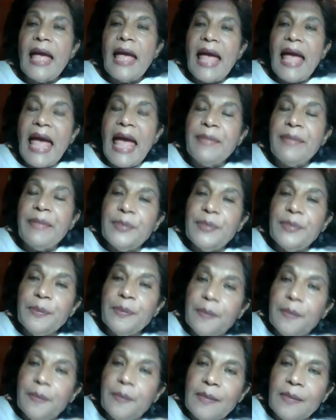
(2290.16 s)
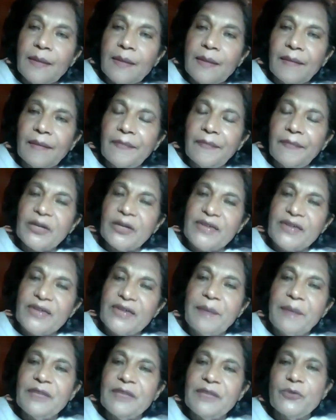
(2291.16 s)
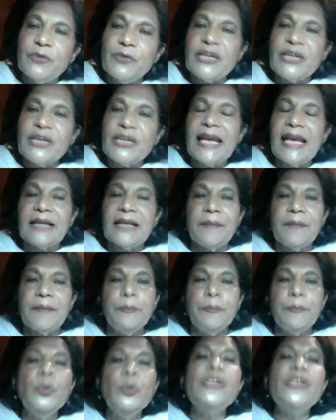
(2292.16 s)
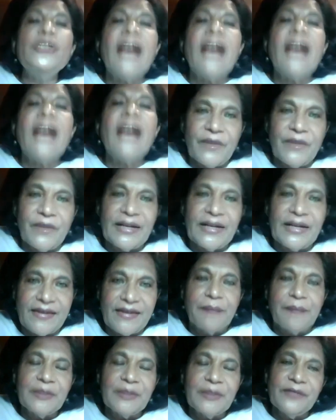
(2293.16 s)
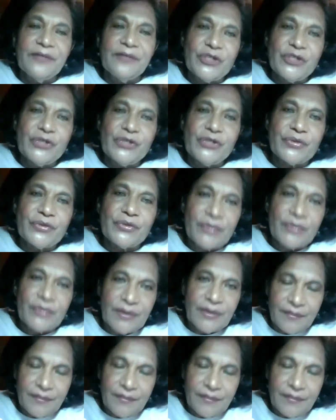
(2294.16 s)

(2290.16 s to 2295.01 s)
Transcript: and for example, if you take Bhutan, for example, which is